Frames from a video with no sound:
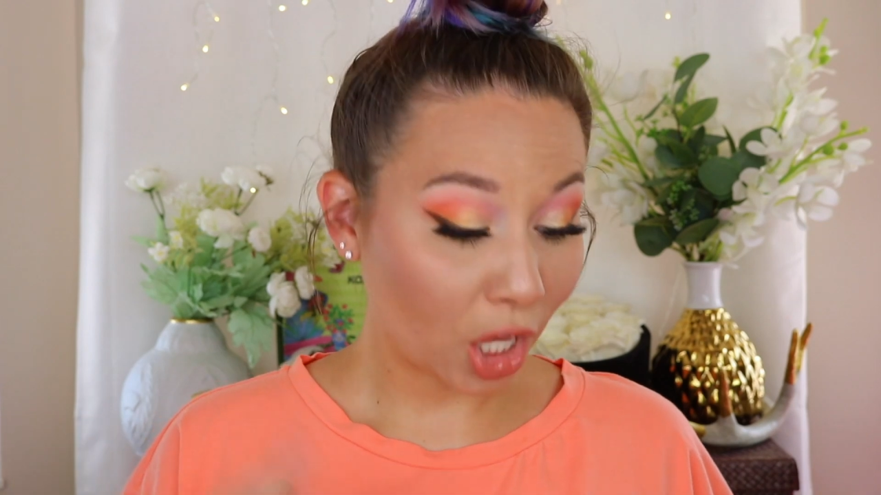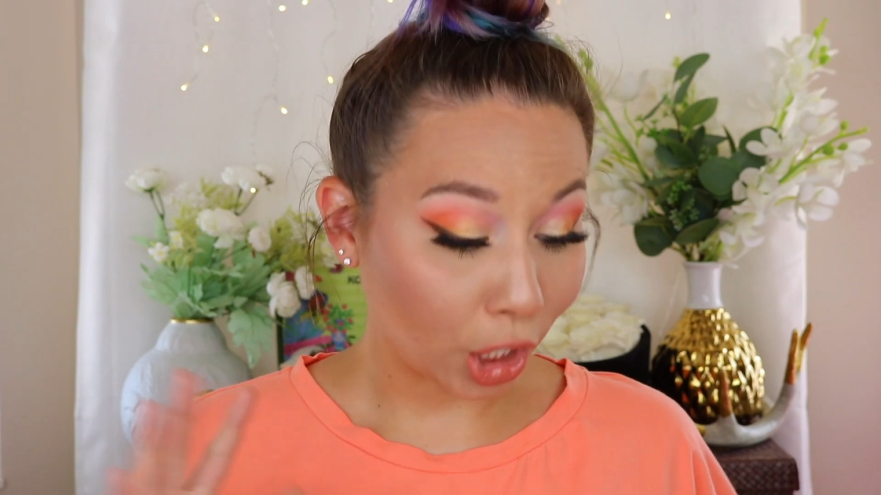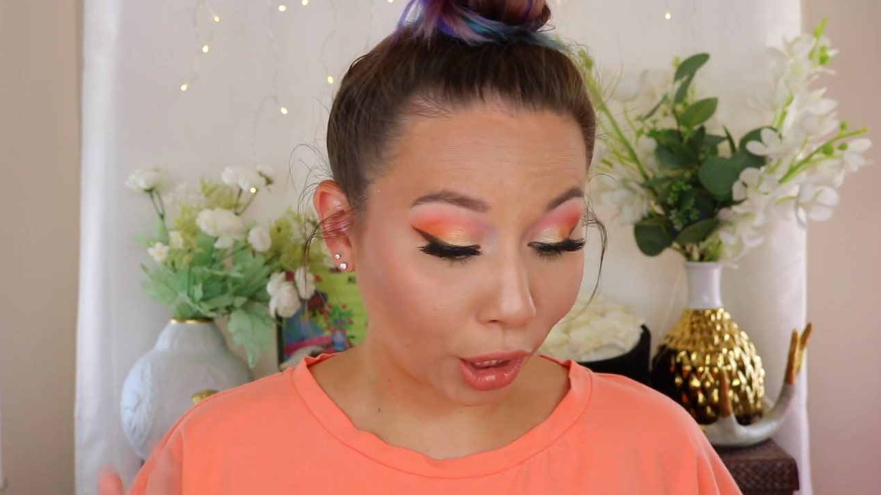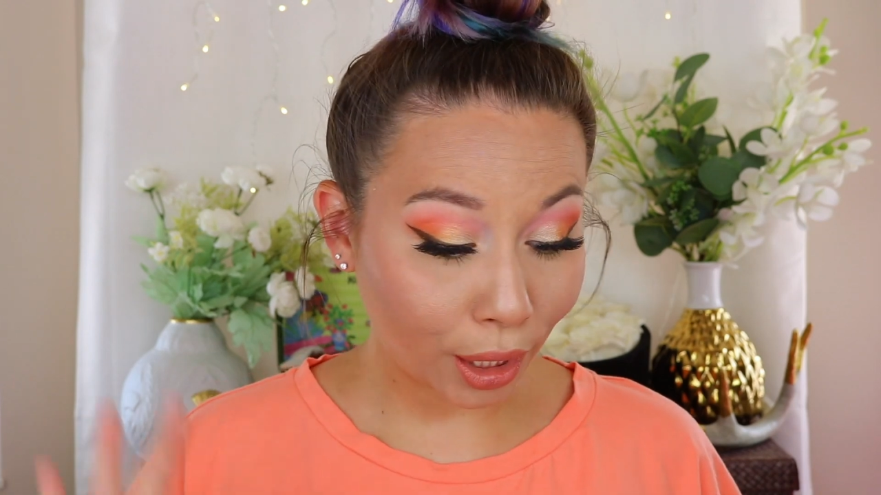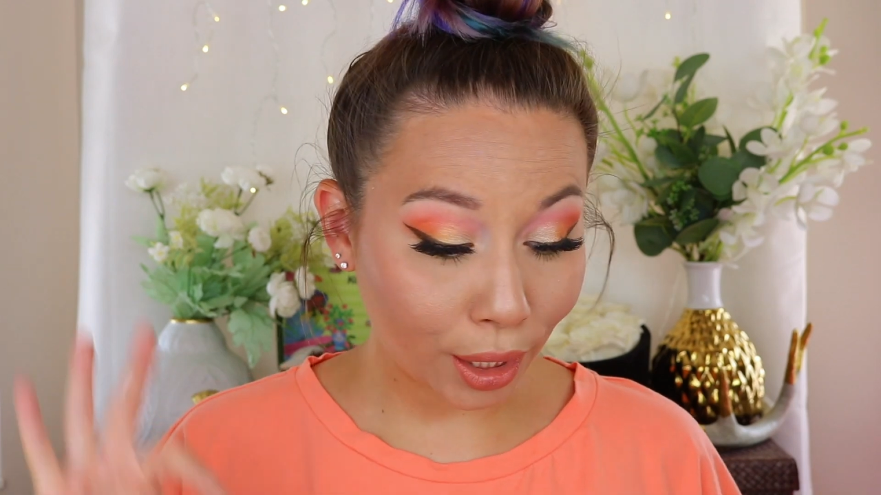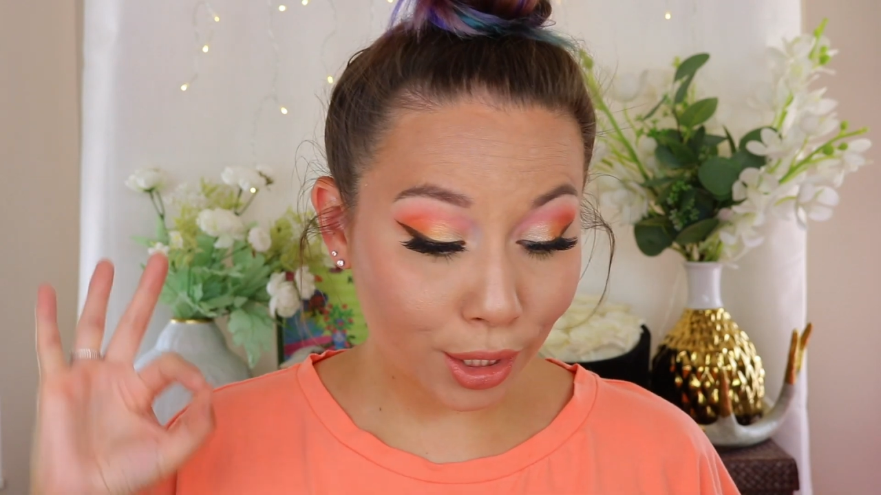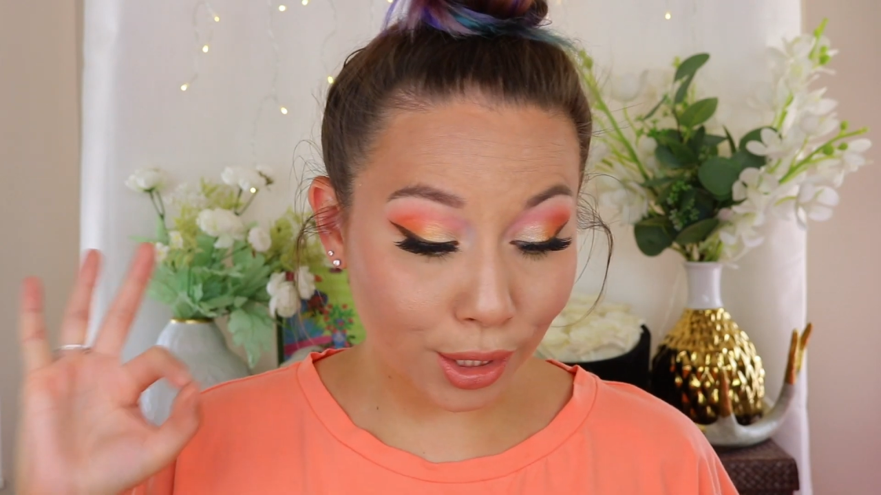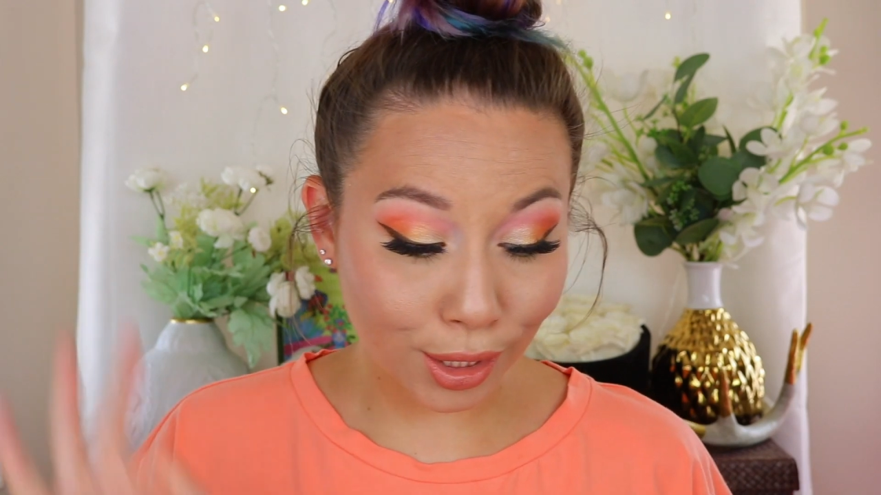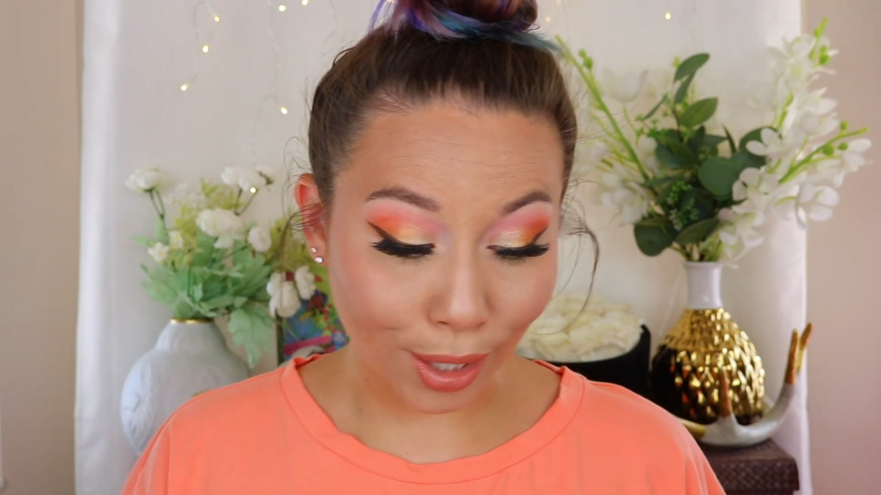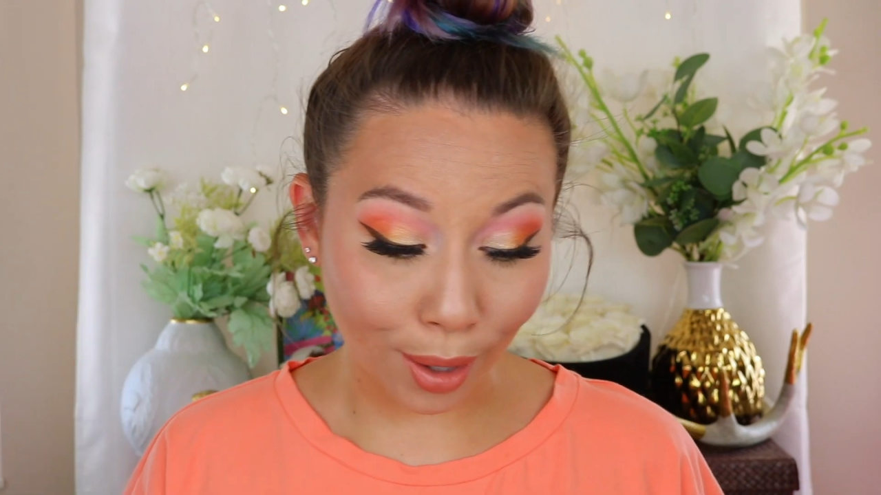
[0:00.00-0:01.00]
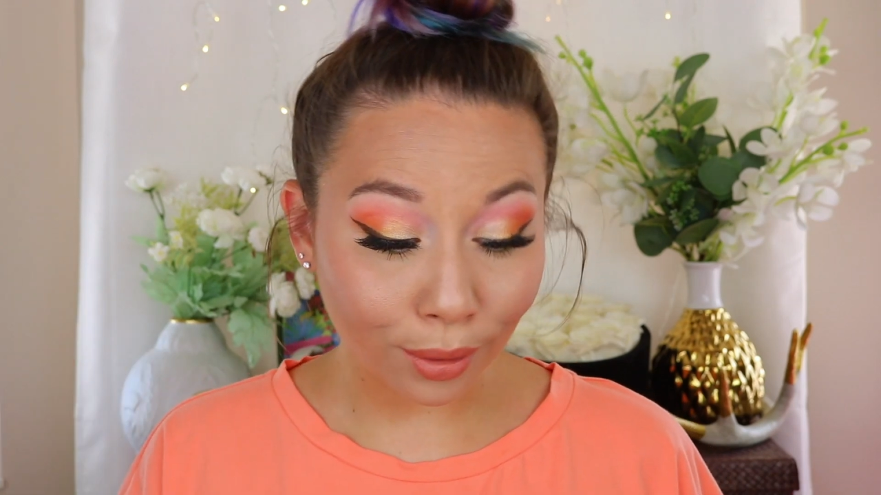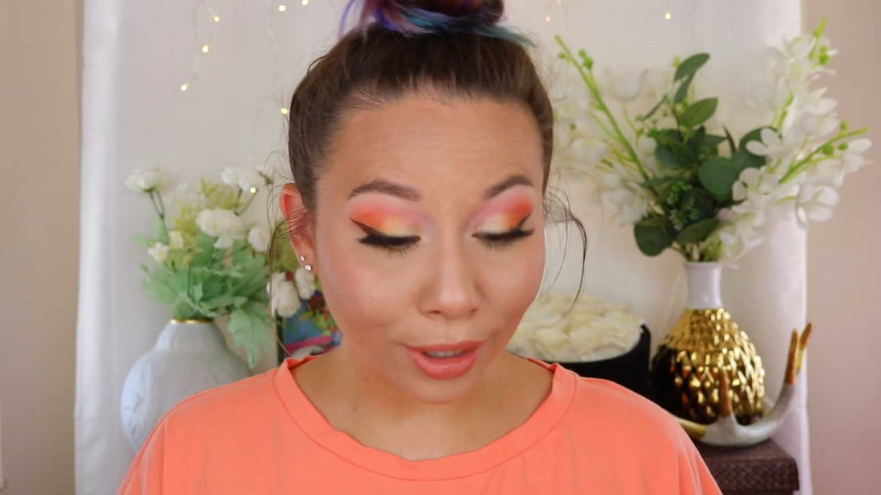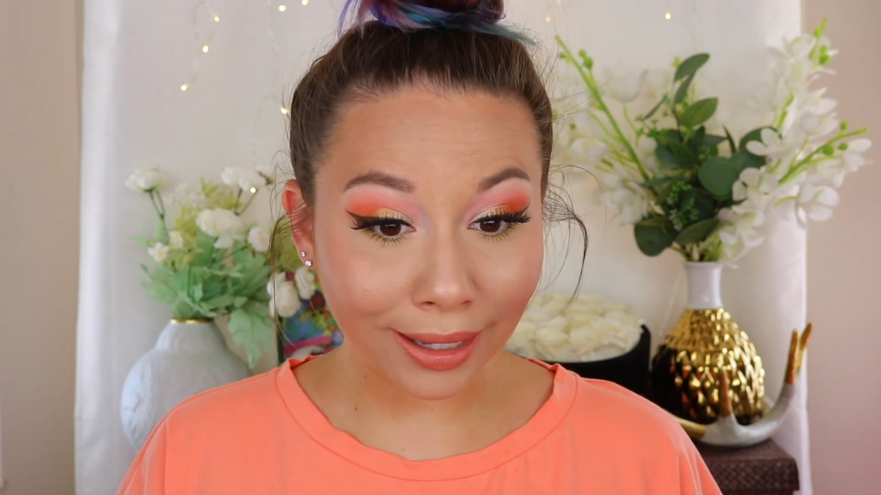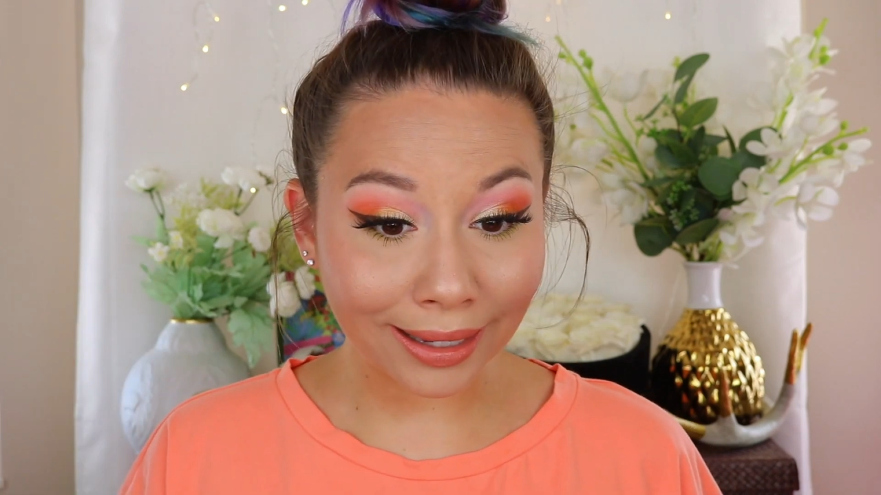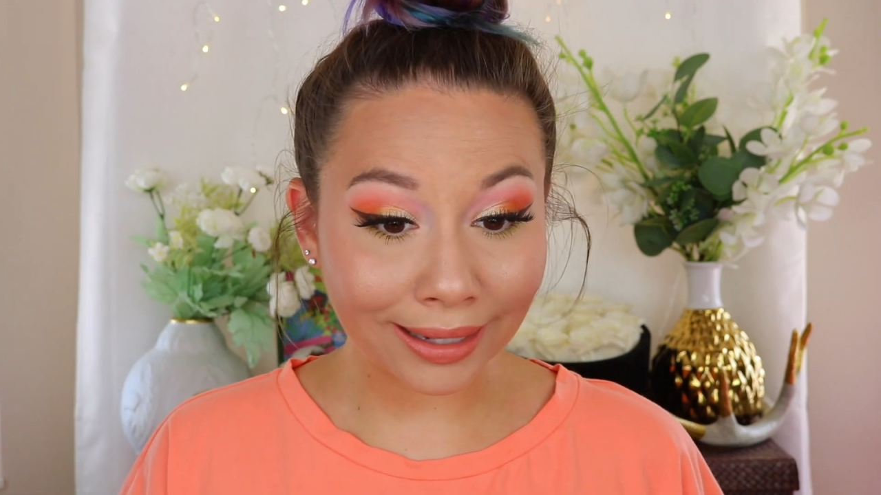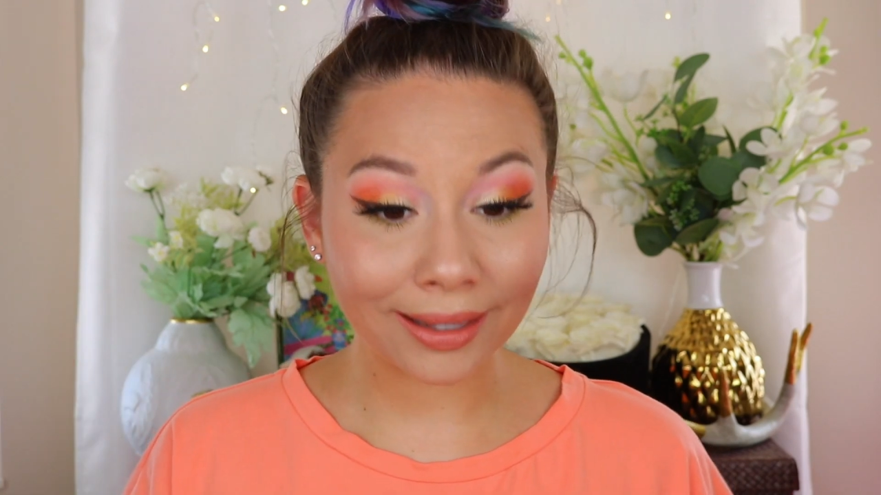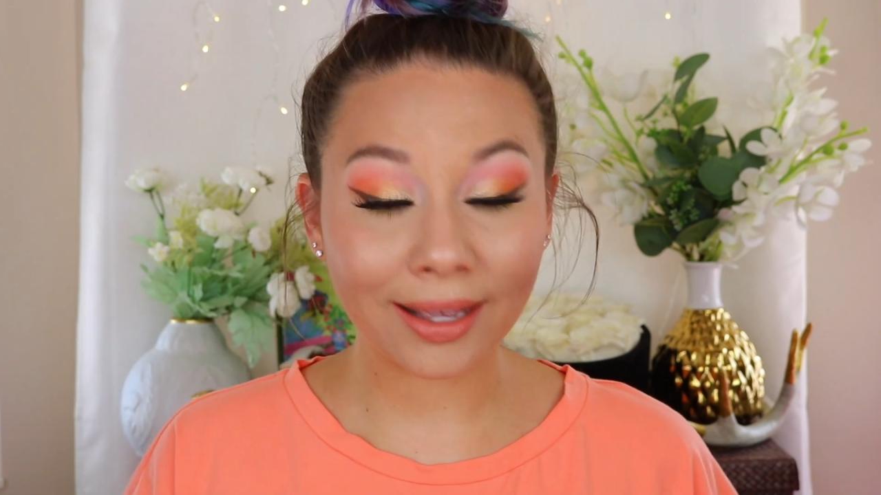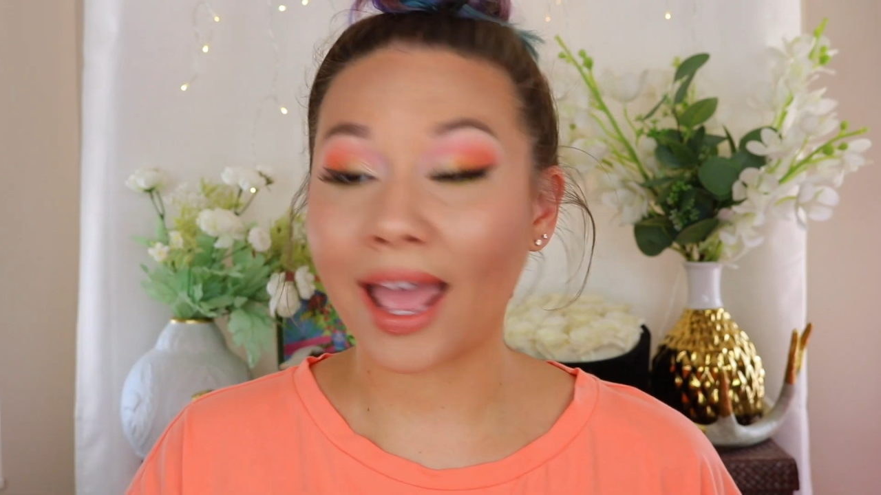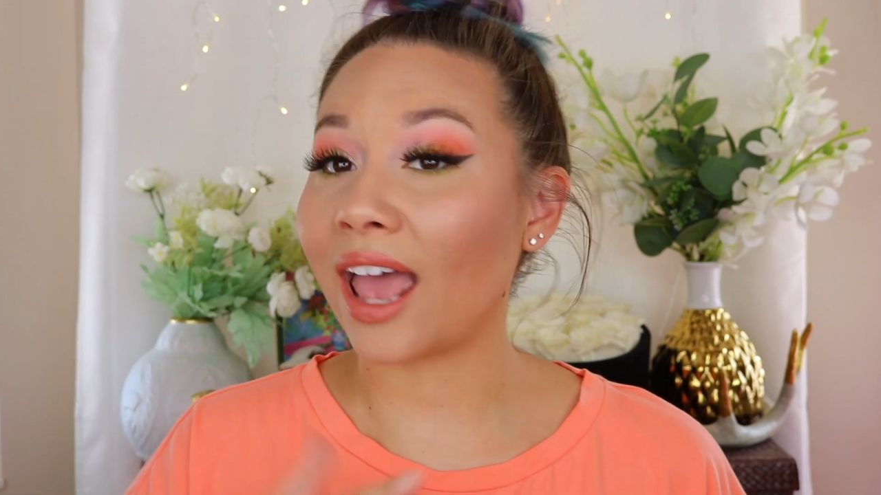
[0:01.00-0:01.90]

Looking so good.